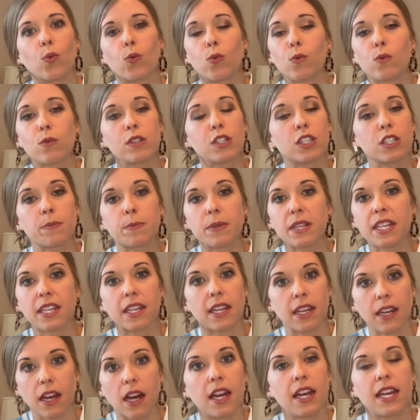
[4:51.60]
will just be,
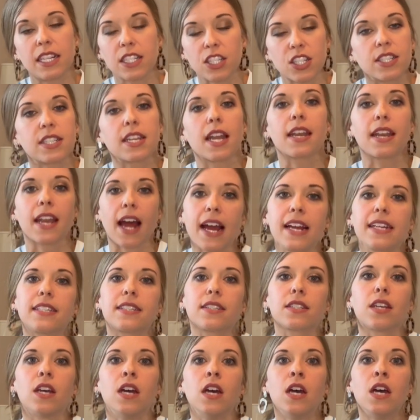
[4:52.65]
it's just a
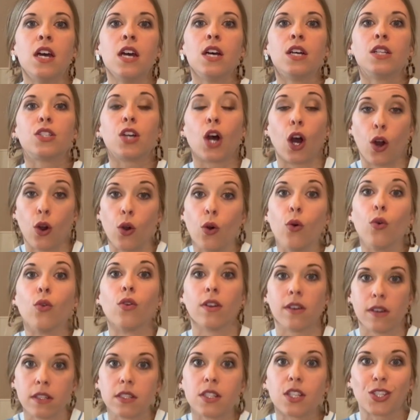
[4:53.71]
nice tone
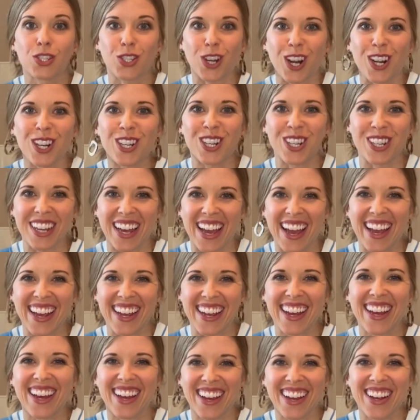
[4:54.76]
to start your
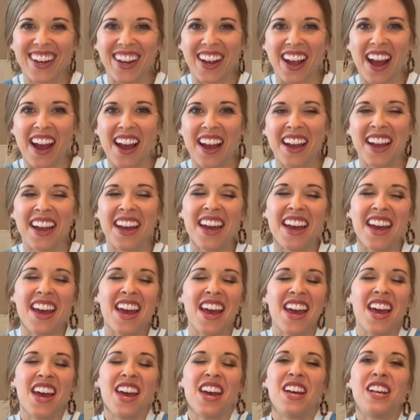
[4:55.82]
day, okay?
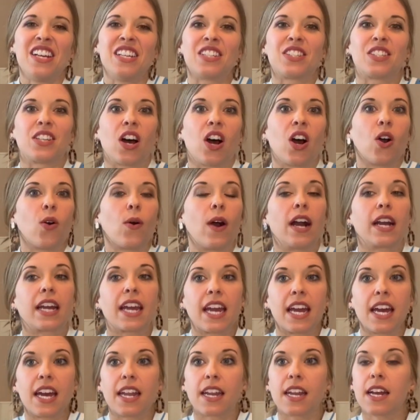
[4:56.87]
So
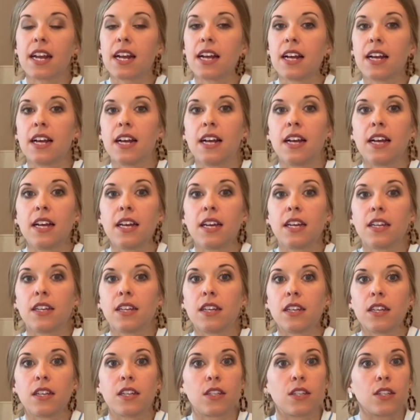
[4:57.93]
again,
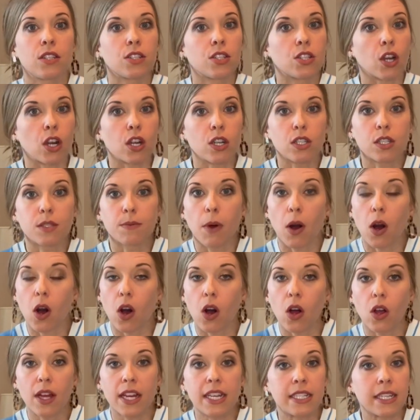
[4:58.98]
start
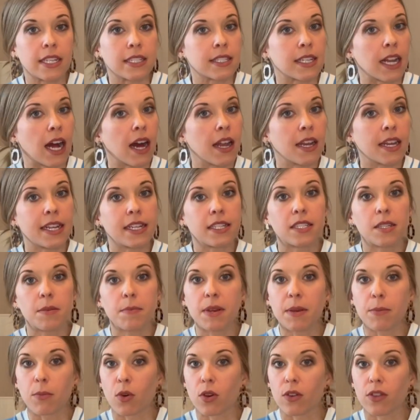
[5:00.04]
small. It does not need to
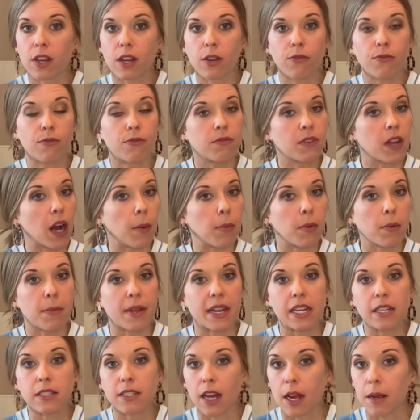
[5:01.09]
be more than a couple
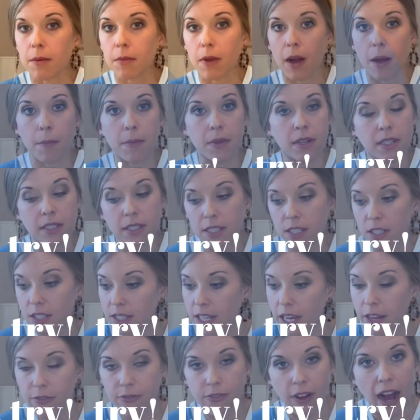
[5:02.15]
minutes. I'm, I'm gonna just
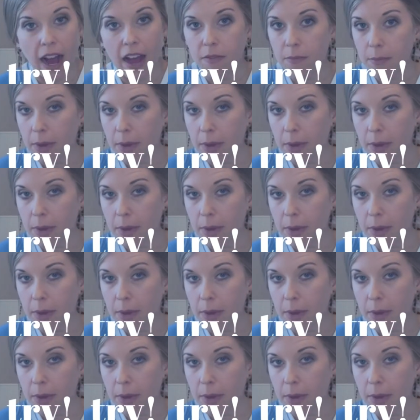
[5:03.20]
say five